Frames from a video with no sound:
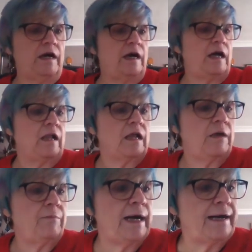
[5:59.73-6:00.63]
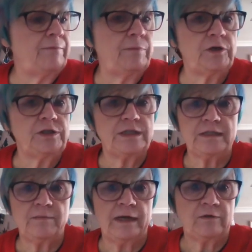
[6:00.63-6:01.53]
I'll come back and point
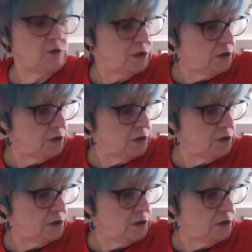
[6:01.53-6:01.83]
some out.